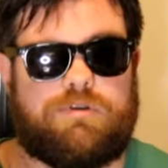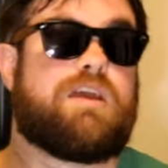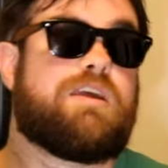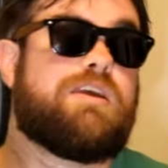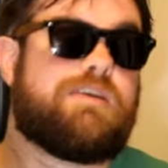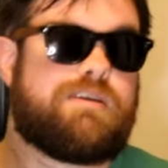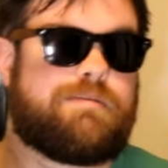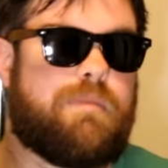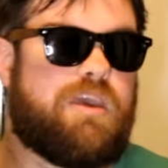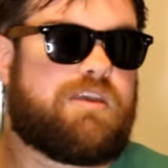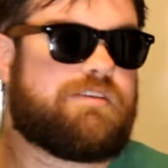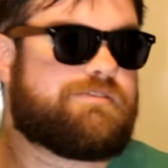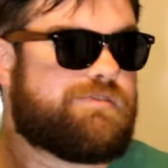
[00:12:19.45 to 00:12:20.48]
that he can
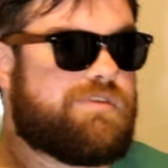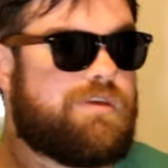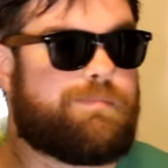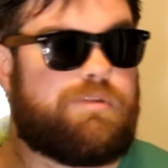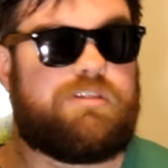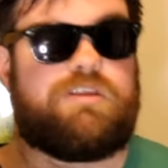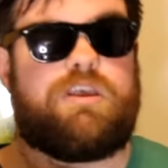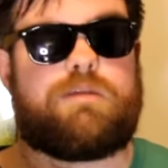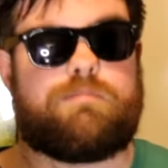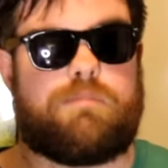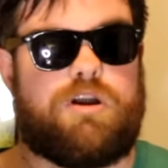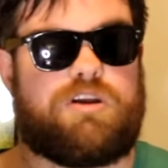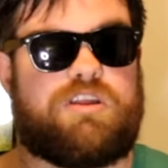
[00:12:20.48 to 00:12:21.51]
make it so that Billy and
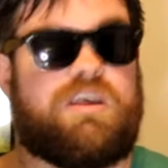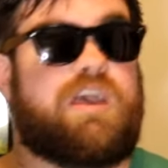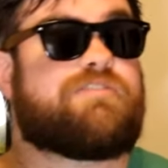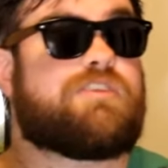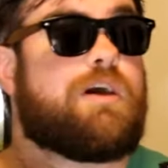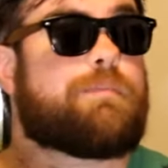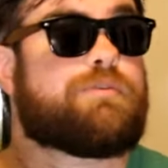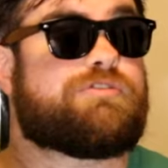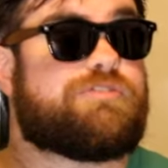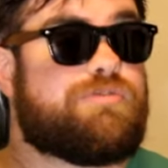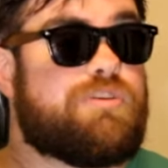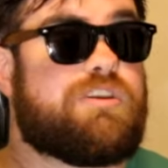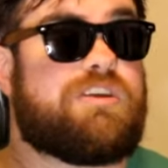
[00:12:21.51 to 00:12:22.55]
Marty have an
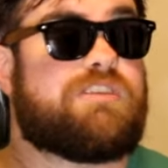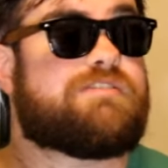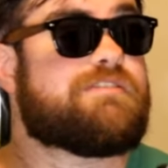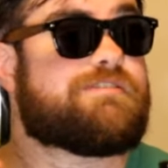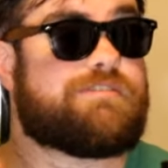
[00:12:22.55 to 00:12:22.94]
opportunity to